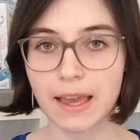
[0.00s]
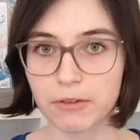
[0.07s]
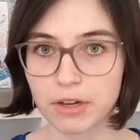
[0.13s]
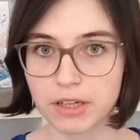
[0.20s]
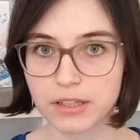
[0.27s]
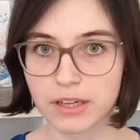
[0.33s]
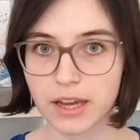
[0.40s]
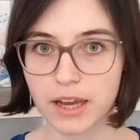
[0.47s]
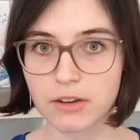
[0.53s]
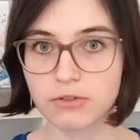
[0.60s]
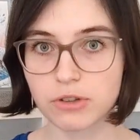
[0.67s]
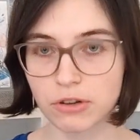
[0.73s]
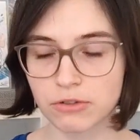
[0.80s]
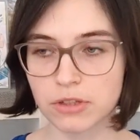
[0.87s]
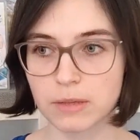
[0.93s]
character
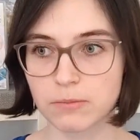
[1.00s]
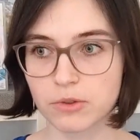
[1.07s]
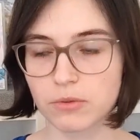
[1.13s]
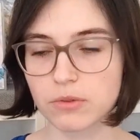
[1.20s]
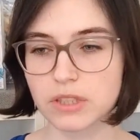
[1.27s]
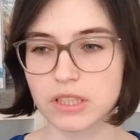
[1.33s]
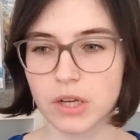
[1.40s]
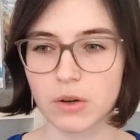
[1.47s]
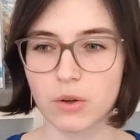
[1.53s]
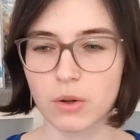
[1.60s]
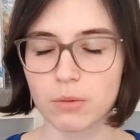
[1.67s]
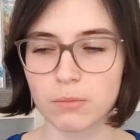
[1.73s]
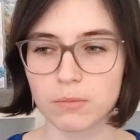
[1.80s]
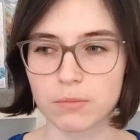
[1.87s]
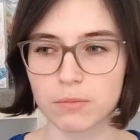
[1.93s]
grown-up routes are
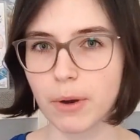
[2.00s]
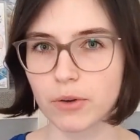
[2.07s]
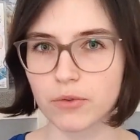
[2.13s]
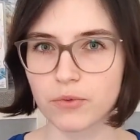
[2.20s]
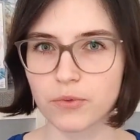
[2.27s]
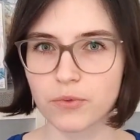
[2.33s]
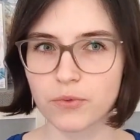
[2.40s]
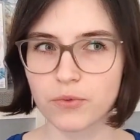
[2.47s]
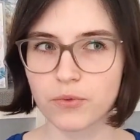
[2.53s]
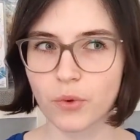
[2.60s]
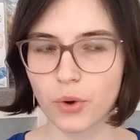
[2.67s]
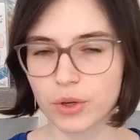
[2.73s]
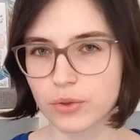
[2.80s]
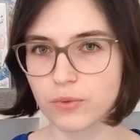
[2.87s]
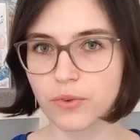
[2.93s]
all about
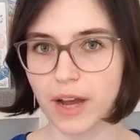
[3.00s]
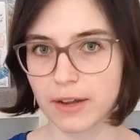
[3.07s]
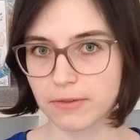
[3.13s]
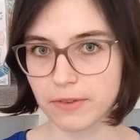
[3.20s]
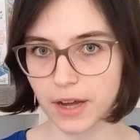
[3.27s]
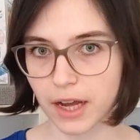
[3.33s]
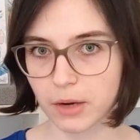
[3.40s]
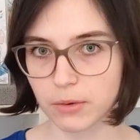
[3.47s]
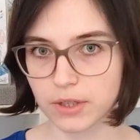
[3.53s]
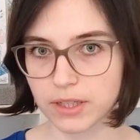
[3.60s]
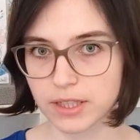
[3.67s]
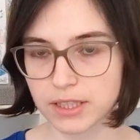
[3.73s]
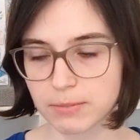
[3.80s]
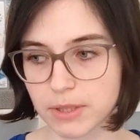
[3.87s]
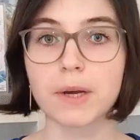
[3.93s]
4 to 5 hours,